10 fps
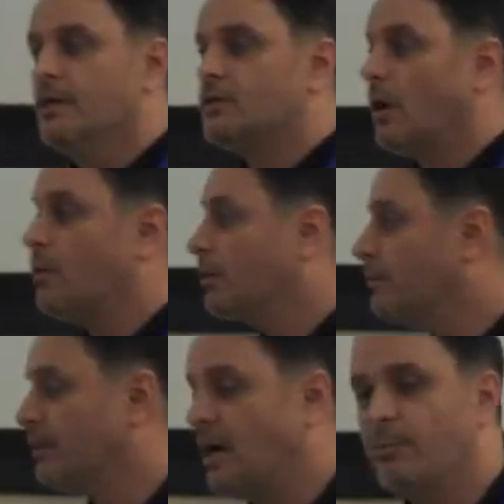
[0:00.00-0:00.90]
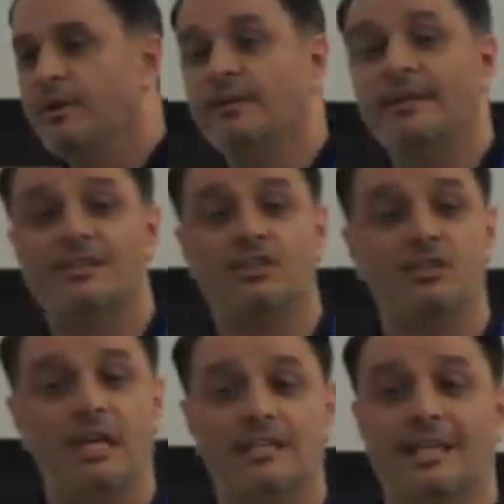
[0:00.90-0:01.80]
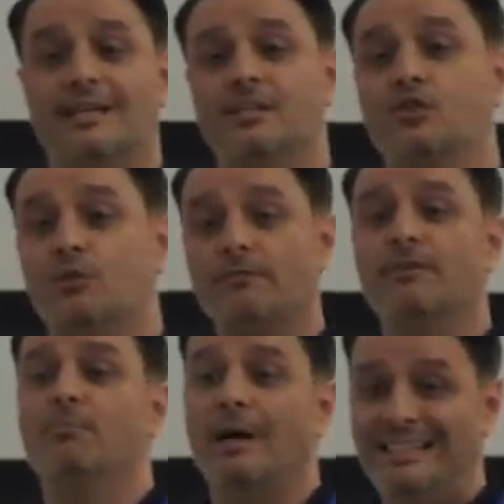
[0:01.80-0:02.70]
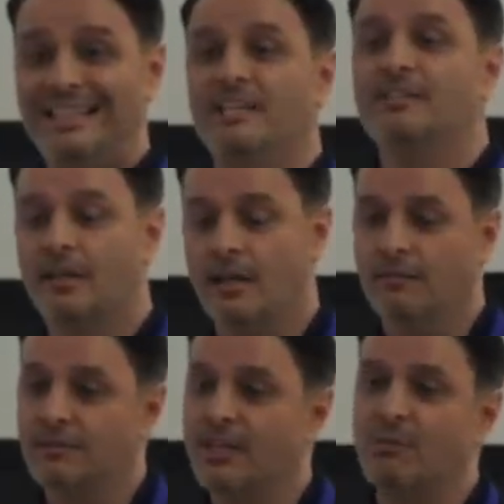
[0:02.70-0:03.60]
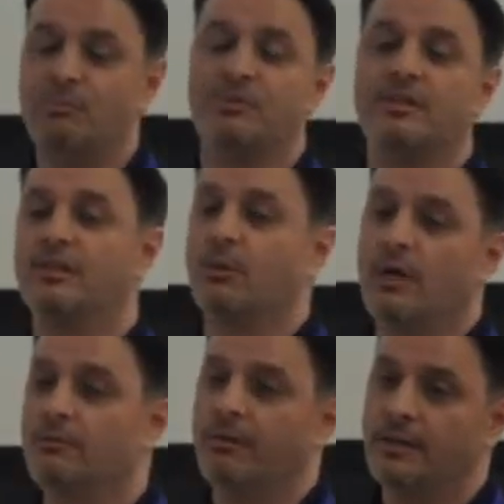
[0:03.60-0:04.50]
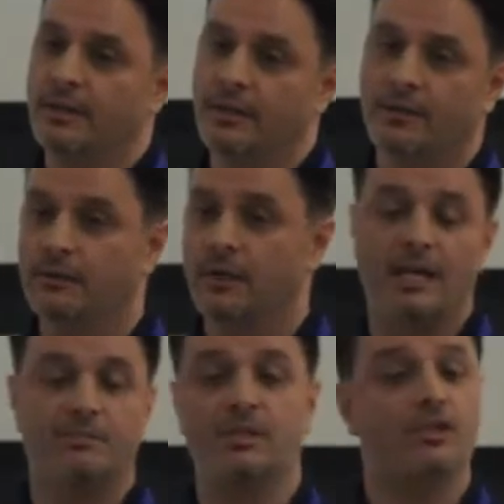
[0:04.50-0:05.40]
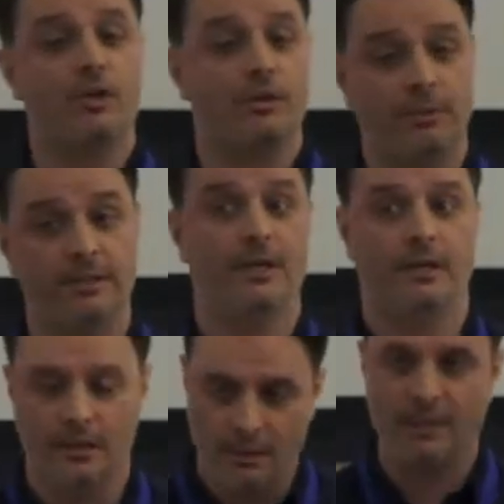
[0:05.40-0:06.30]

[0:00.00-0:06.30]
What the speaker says: So I work for a company that is driven by data. Every time I present a creative idea, they ask me to show them the data, and I'm